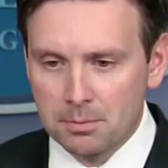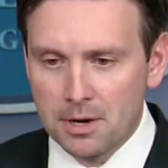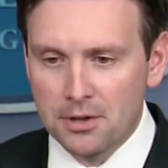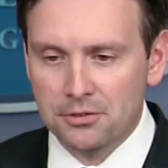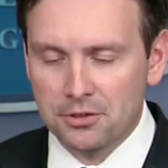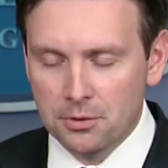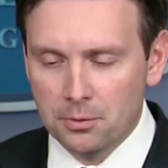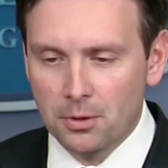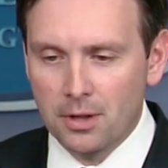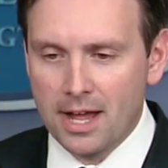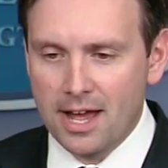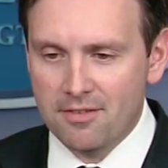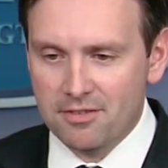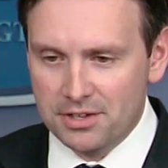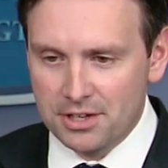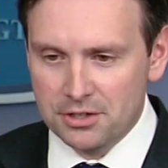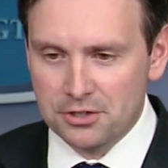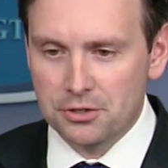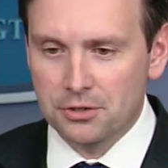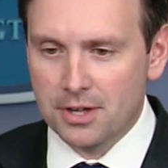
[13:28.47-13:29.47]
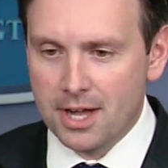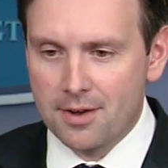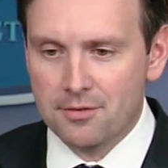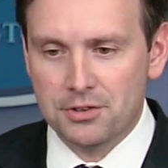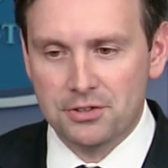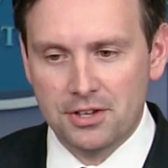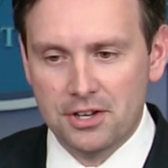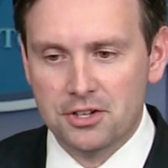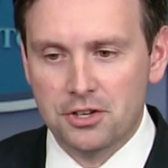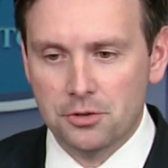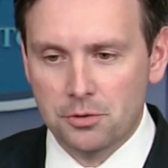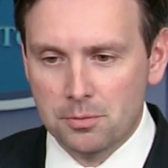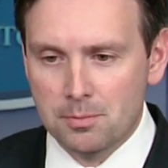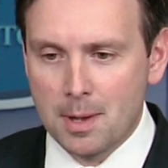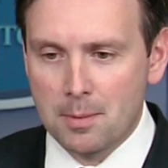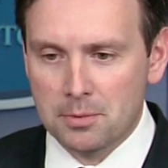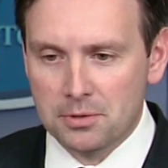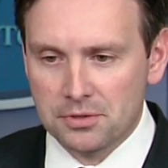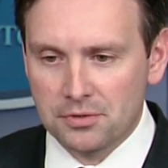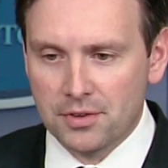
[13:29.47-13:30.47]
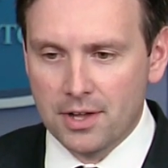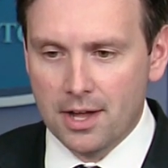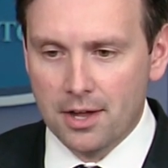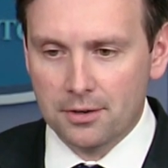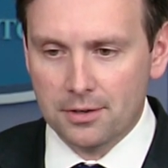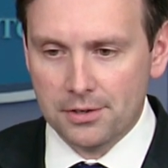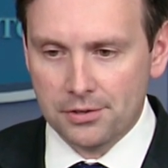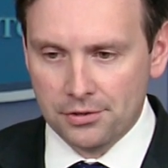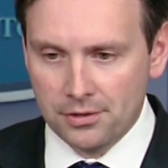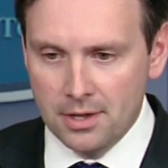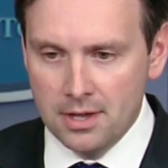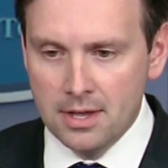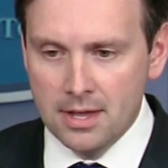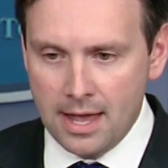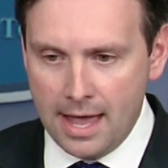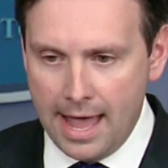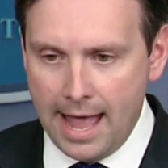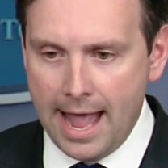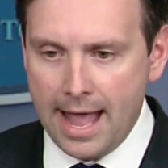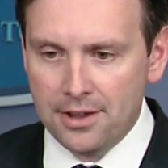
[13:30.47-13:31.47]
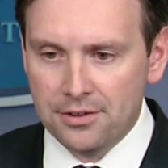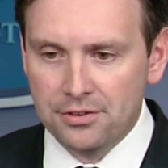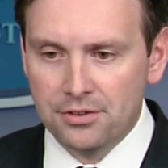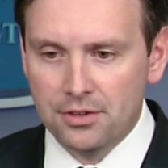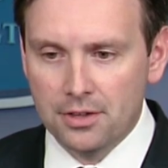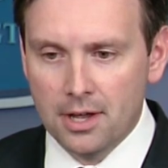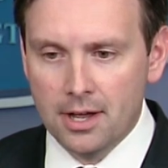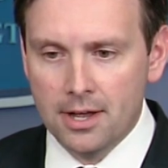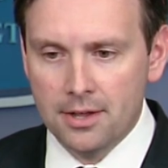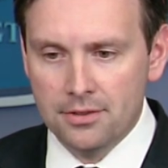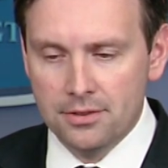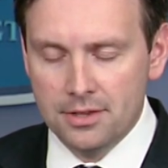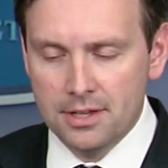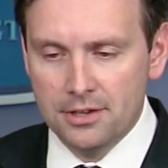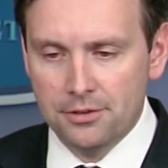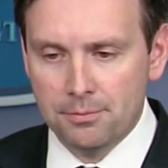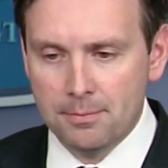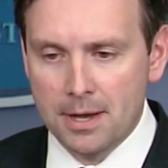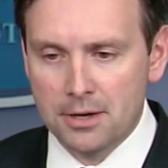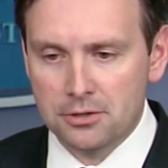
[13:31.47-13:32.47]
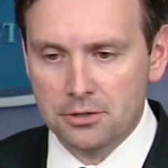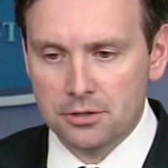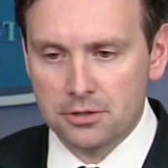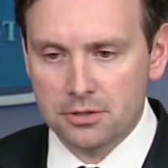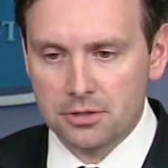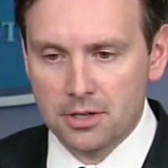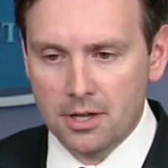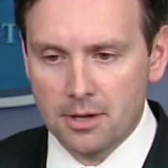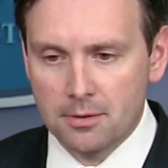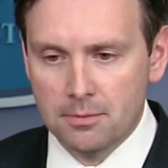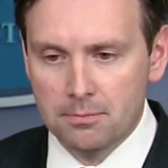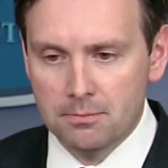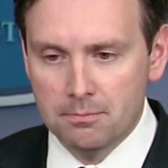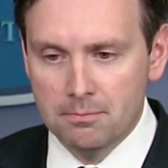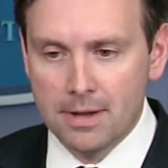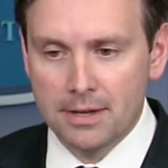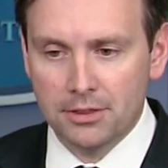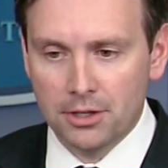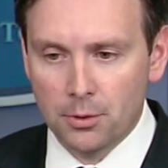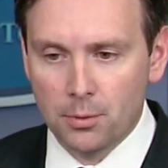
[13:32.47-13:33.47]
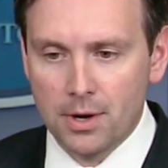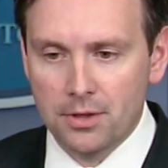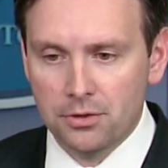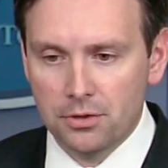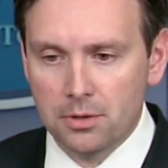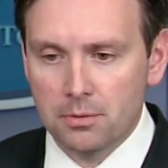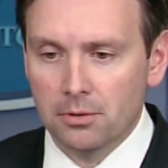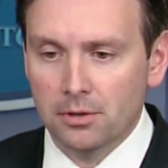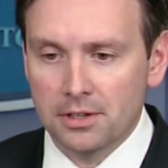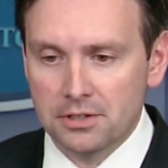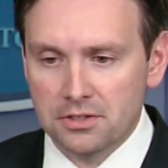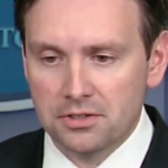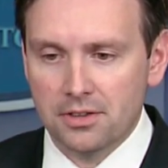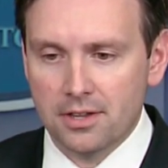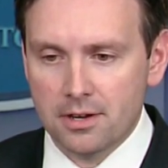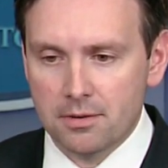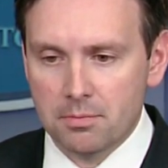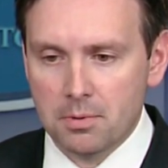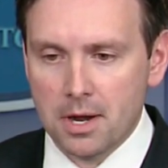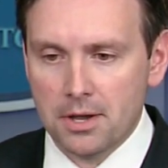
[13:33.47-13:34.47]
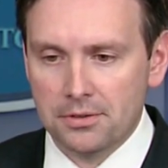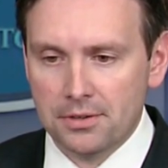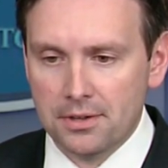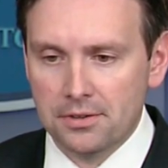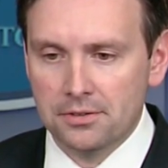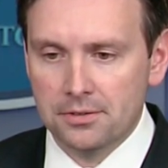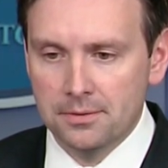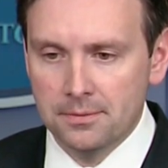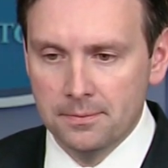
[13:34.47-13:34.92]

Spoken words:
president will have additional conversations with members of Congress as these measures make their way through the legislative process.